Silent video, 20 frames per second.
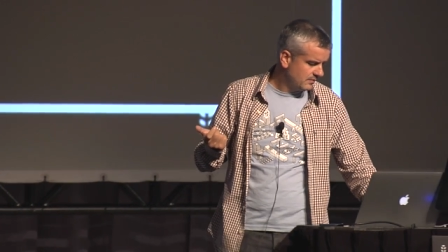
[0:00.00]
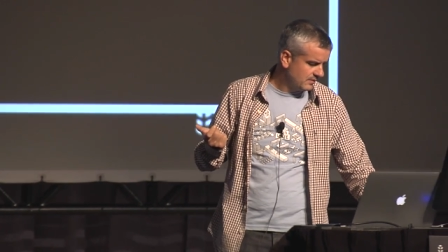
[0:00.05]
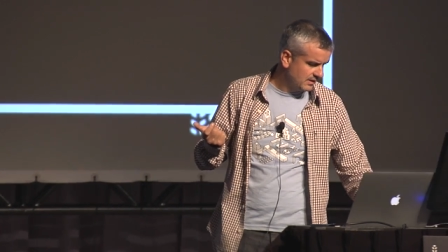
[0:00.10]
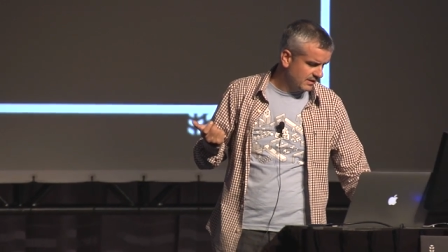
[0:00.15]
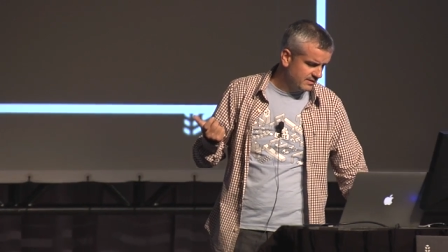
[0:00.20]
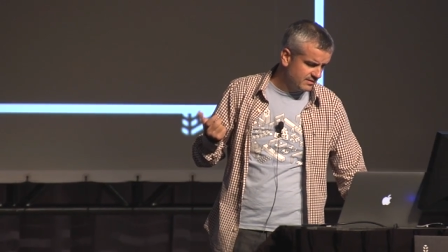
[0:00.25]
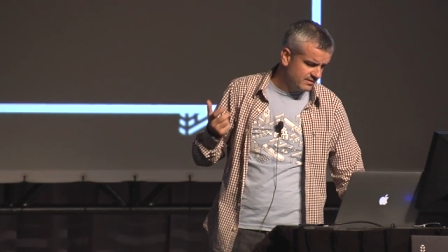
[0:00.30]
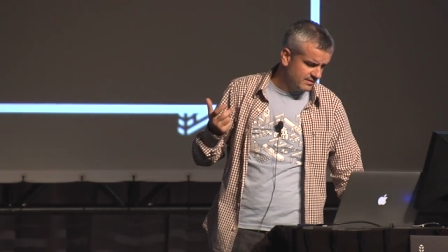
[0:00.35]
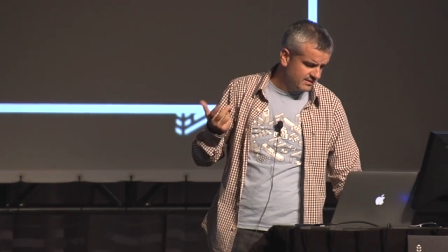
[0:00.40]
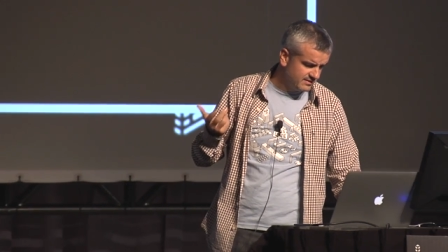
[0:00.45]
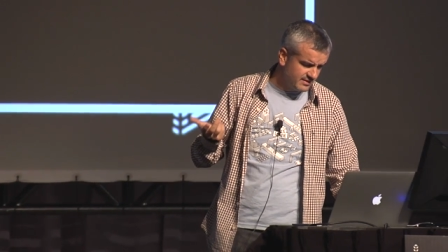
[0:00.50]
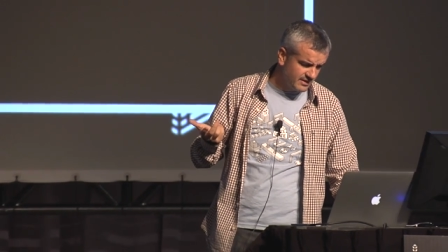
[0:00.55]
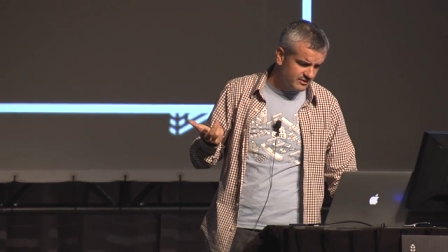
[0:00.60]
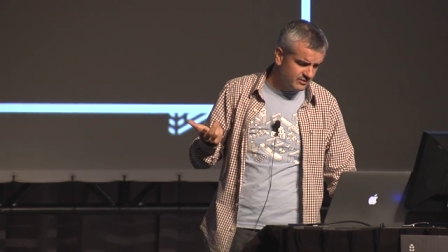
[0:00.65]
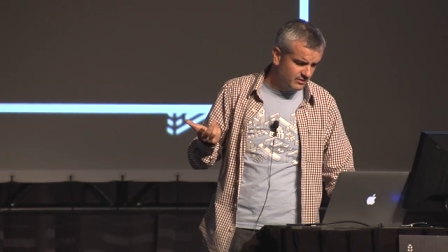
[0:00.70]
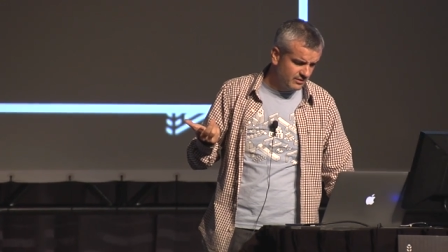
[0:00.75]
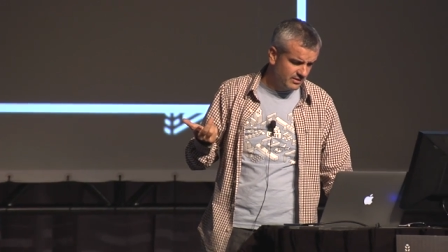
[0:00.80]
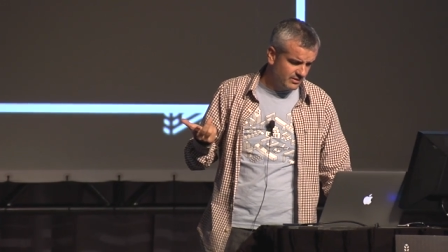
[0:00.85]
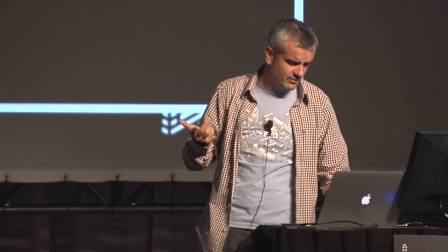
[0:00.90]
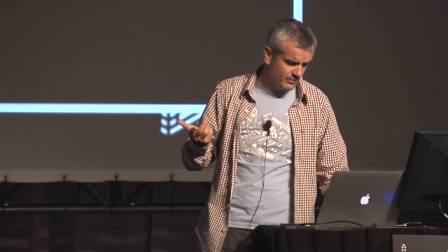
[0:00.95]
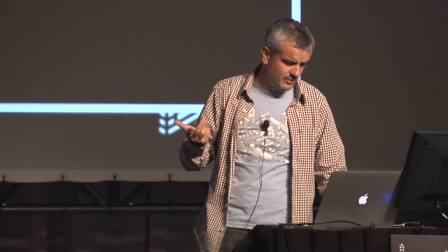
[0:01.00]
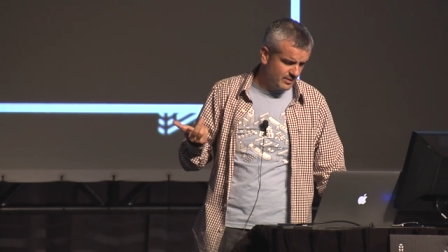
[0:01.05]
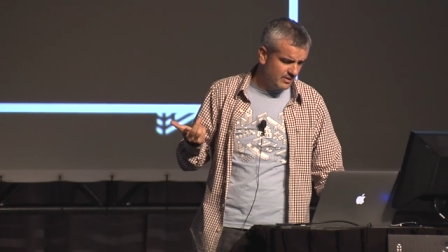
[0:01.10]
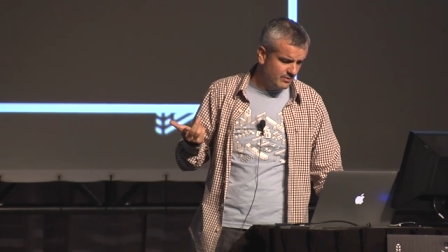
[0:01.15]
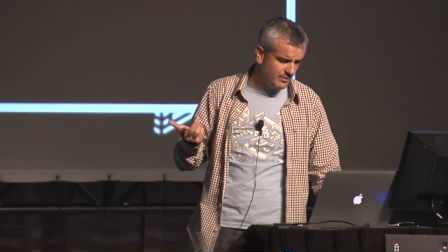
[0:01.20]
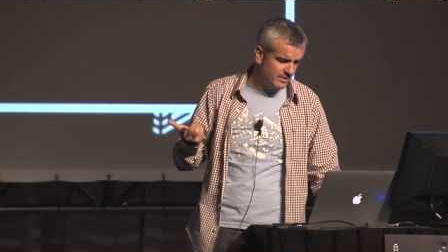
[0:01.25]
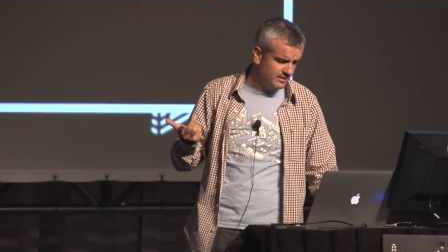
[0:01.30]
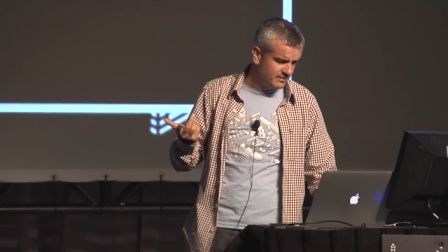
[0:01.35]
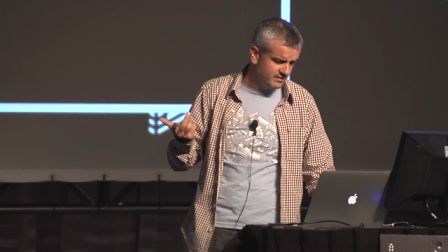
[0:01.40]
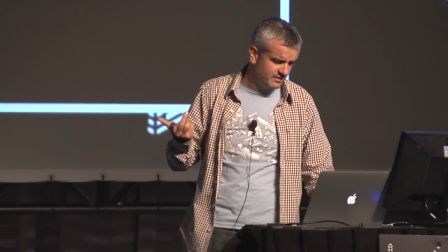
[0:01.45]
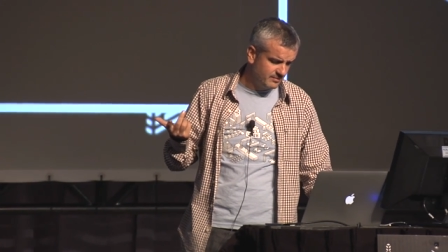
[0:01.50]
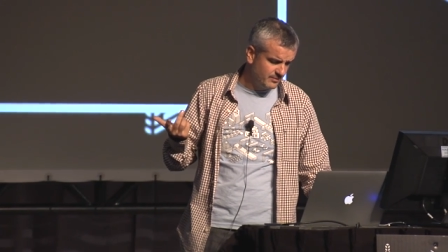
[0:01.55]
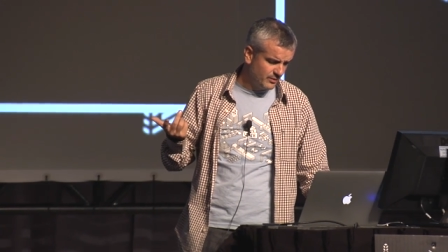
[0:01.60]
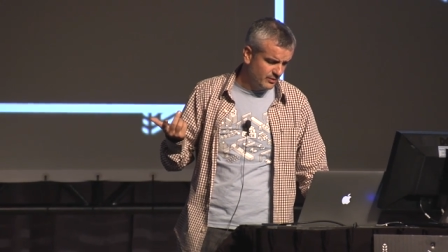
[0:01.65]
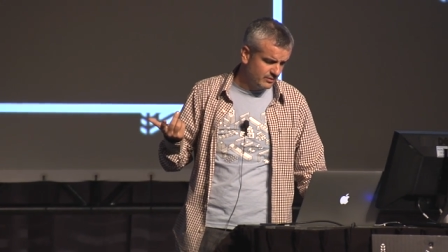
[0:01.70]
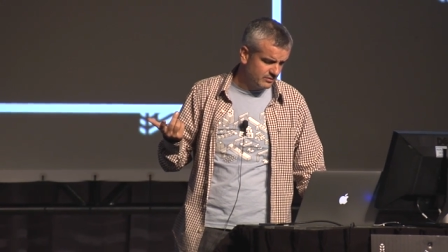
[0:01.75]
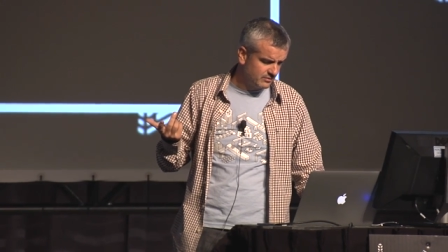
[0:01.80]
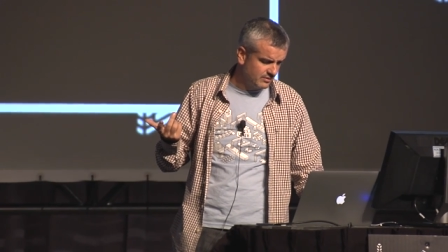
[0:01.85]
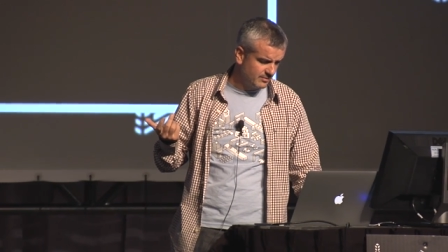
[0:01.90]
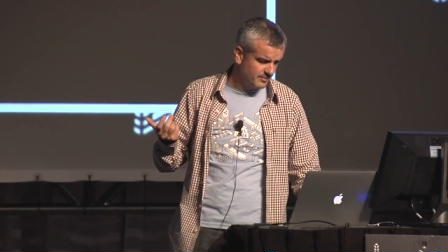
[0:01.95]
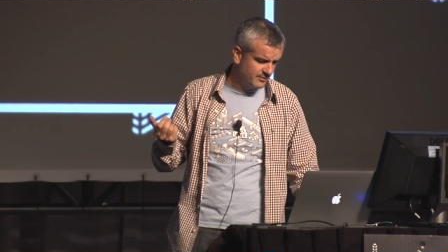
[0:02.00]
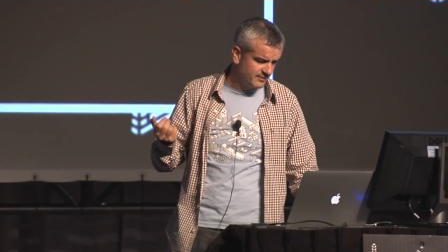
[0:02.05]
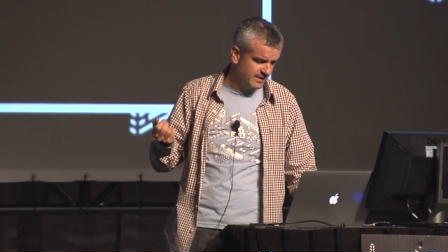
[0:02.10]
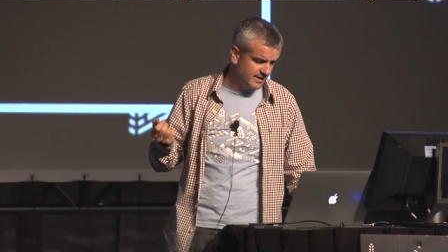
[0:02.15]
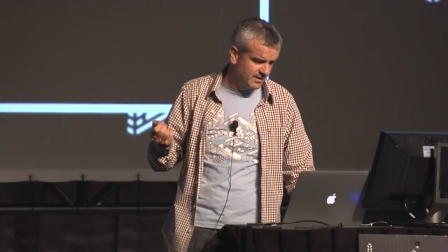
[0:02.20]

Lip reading: it's actually really, really simple on top of